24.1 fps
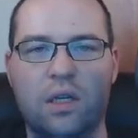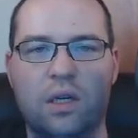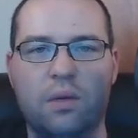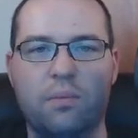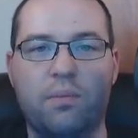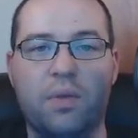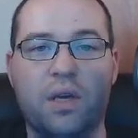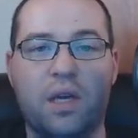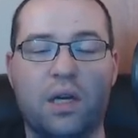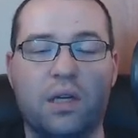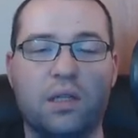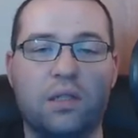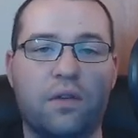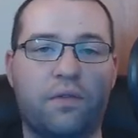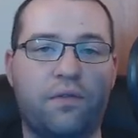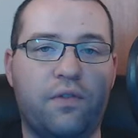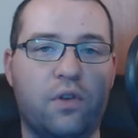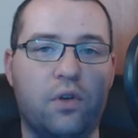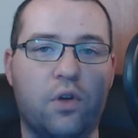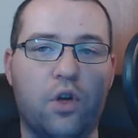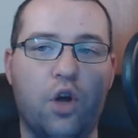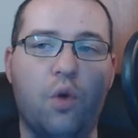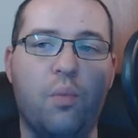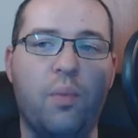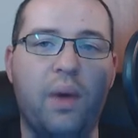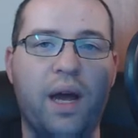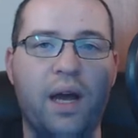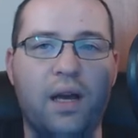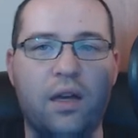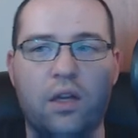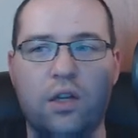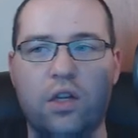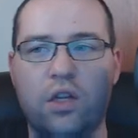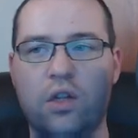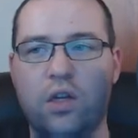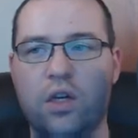Because if you go back
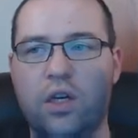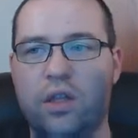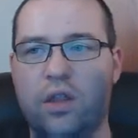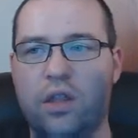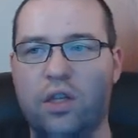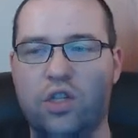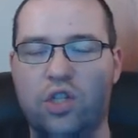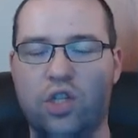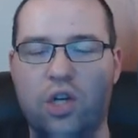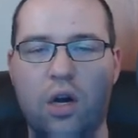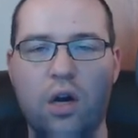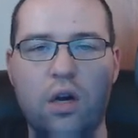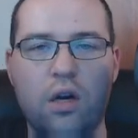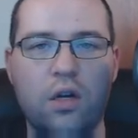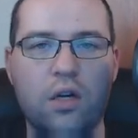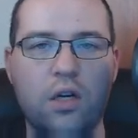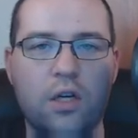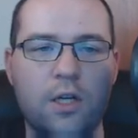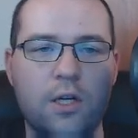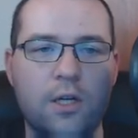and you look at the chart,